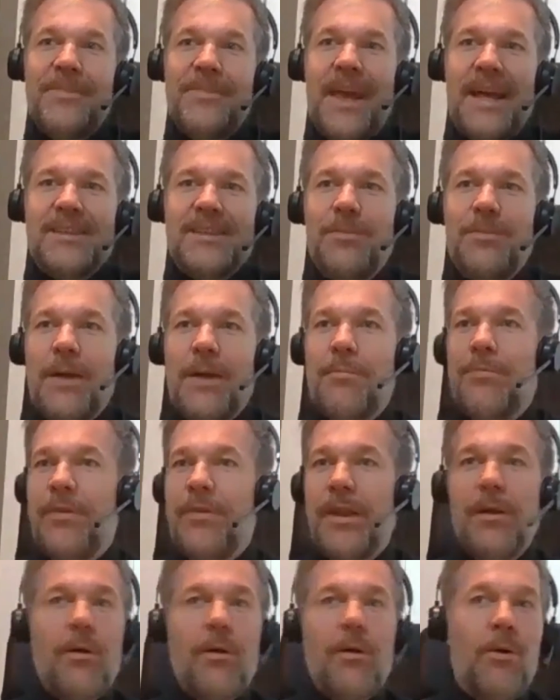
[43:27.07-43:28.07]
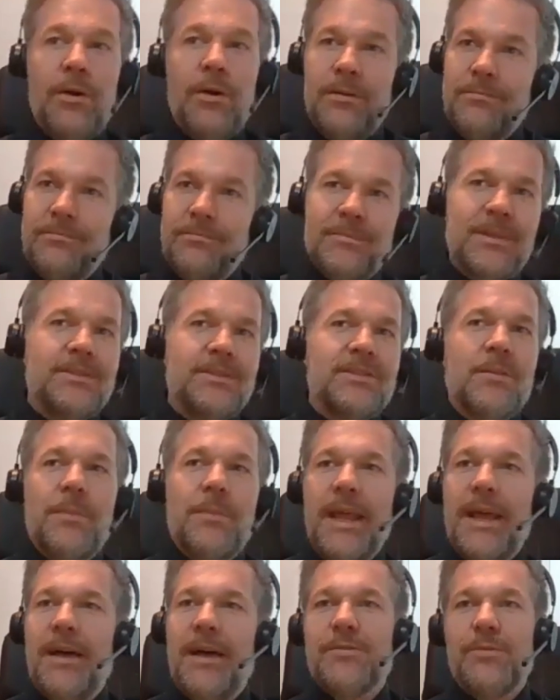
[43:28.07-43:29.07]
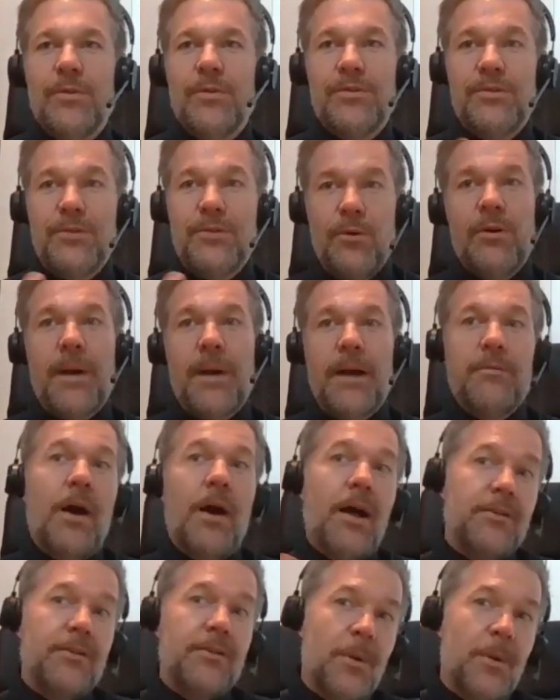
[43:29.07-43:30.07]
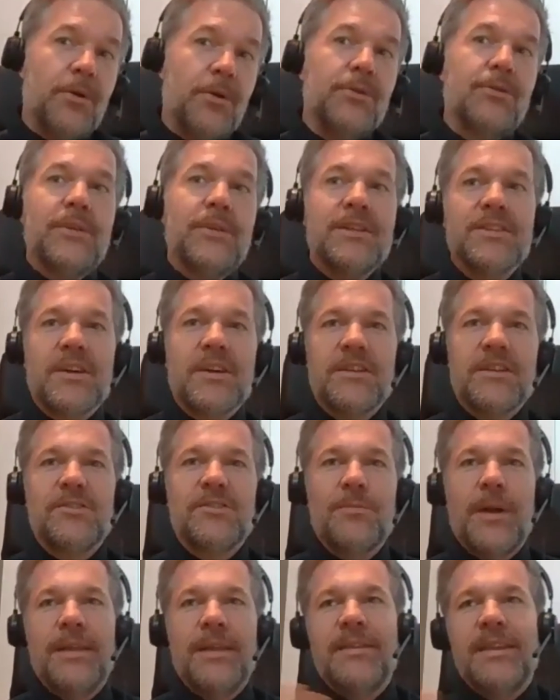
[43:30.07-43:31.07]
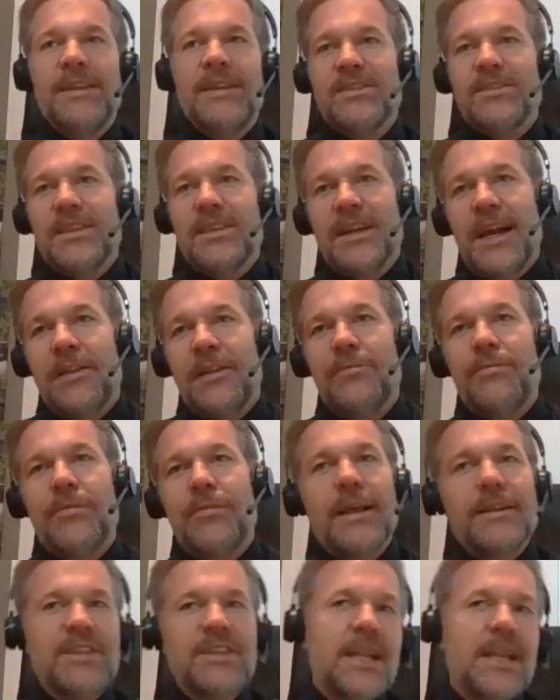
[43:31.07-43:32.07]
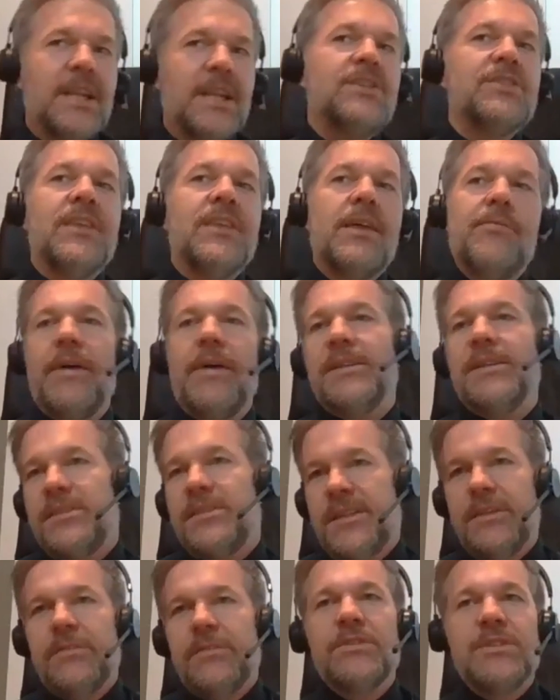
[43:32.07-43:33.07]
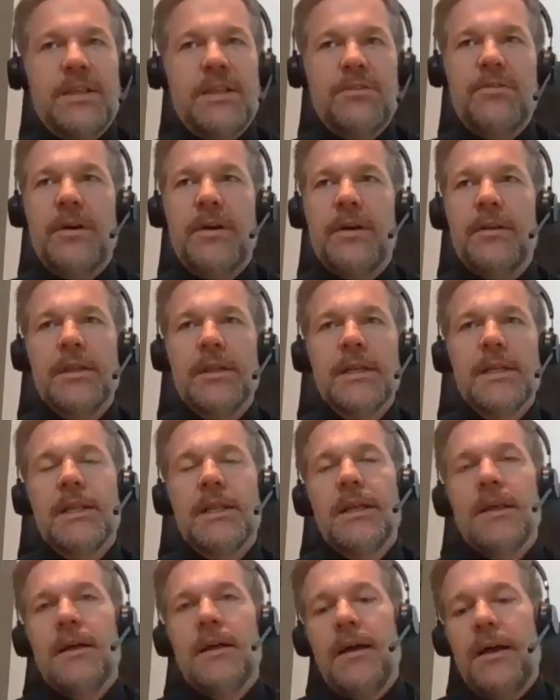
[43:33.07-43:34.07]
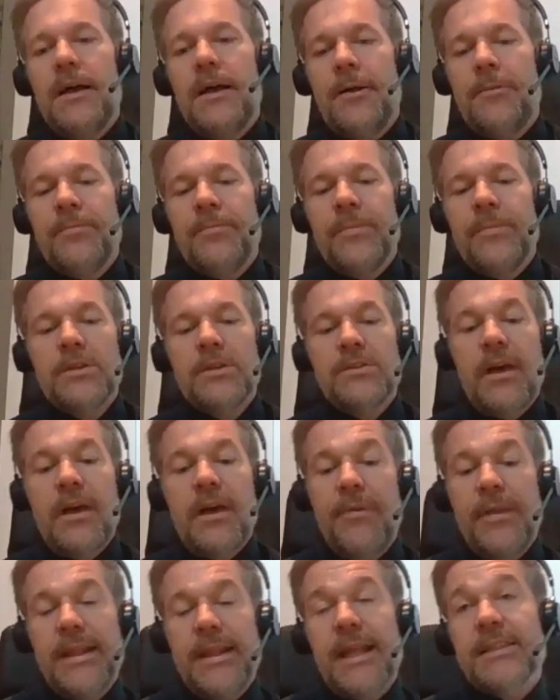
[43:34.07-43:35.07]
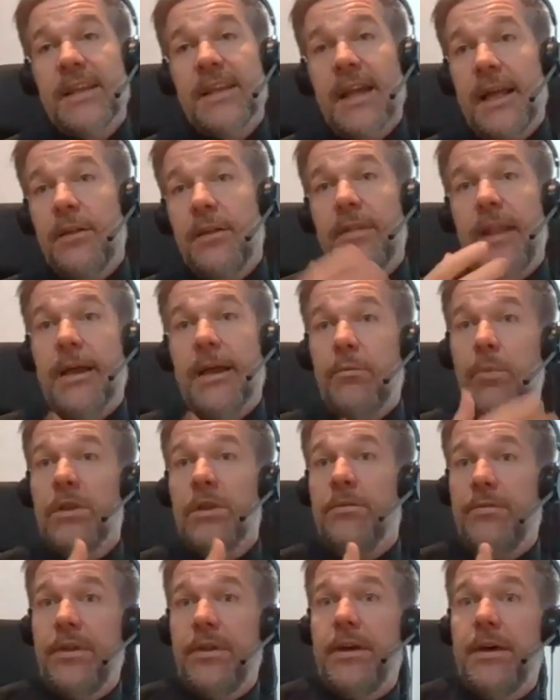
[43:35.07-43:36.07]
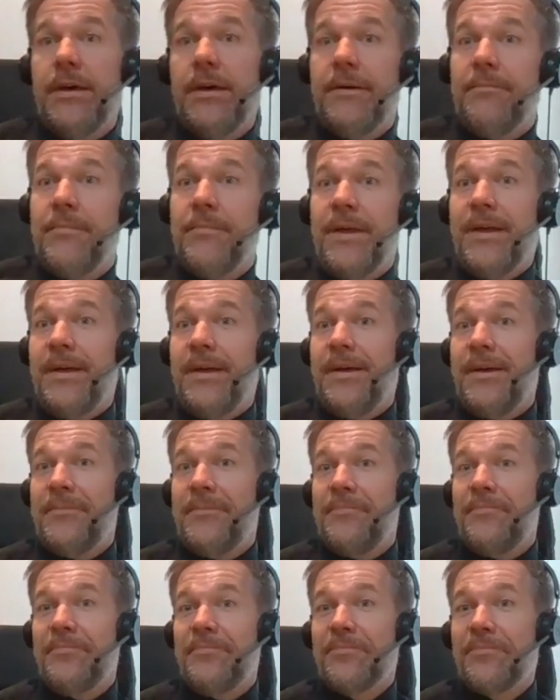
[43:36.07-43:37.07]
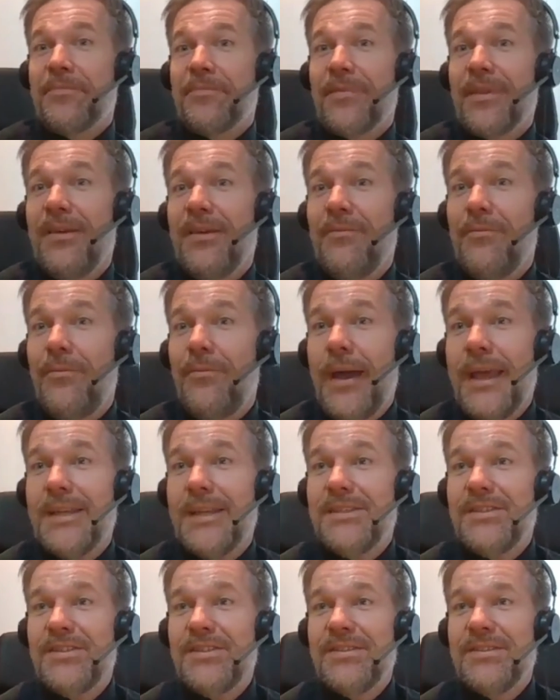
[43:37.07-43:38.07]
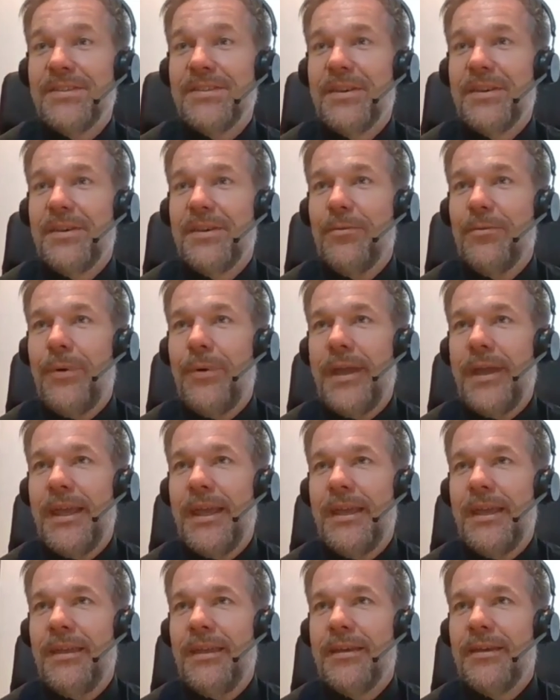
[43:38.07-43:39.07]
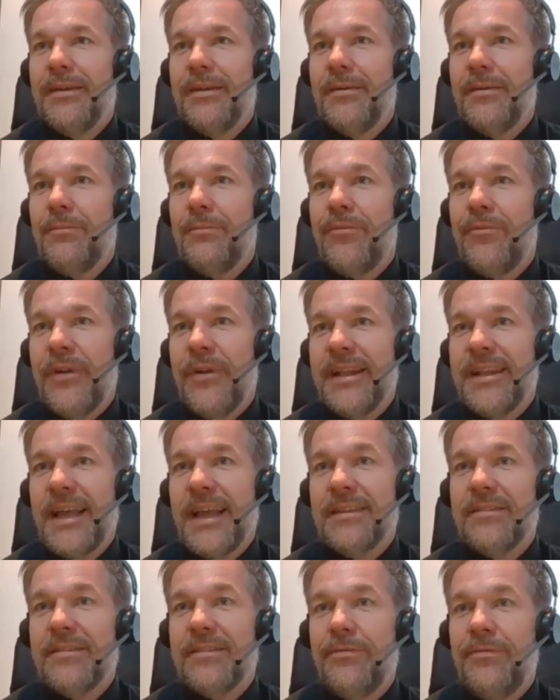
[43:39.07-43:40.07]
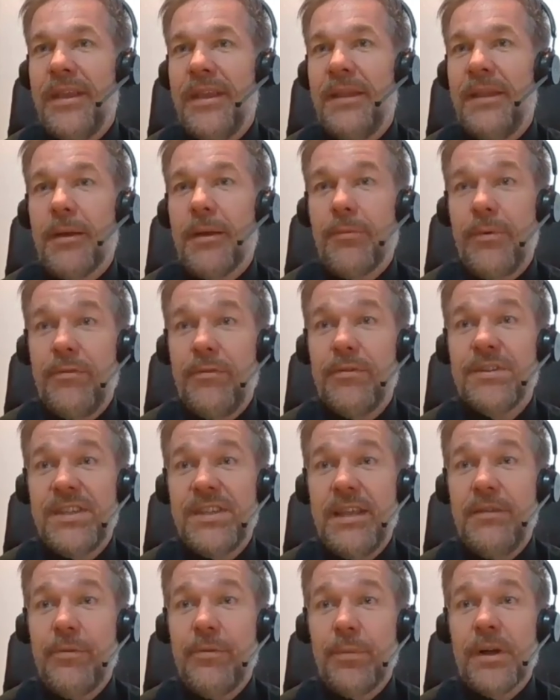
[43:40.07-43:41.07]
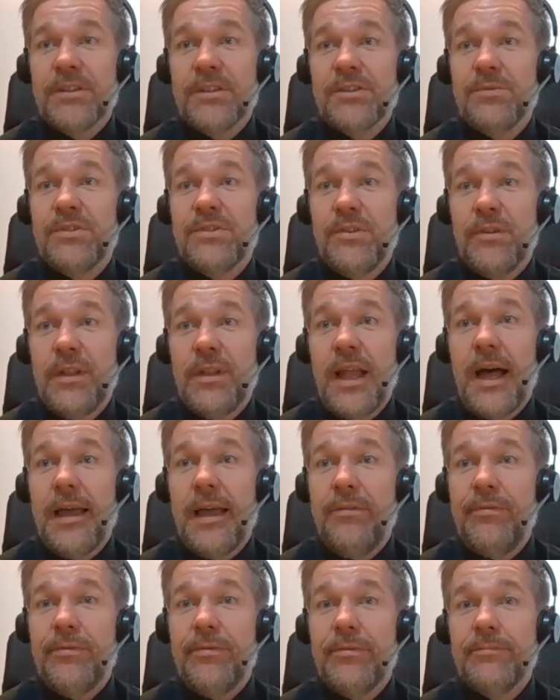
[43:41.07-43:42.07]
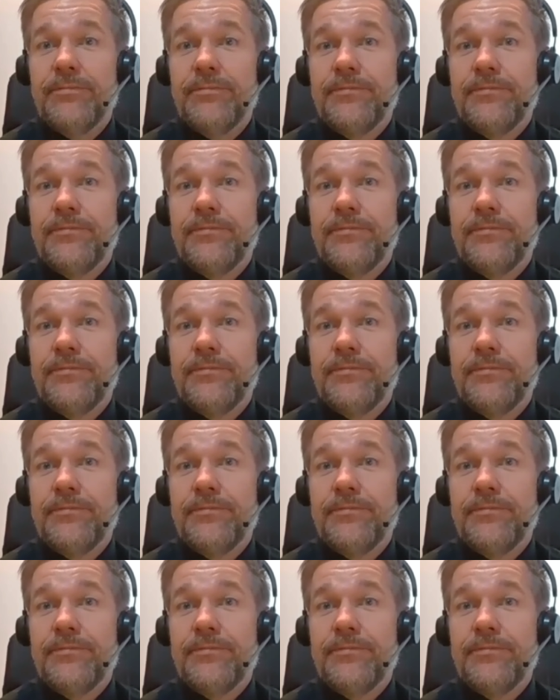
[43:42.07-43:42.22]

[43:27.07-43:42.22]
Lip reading: that's where Priel or somebody else will talk about, well, I've spoken to this customer and this is the kind of like challenges they face, etc., etc. So I think that's kind of like one of the ways we bring that feedback we receive from customers to life.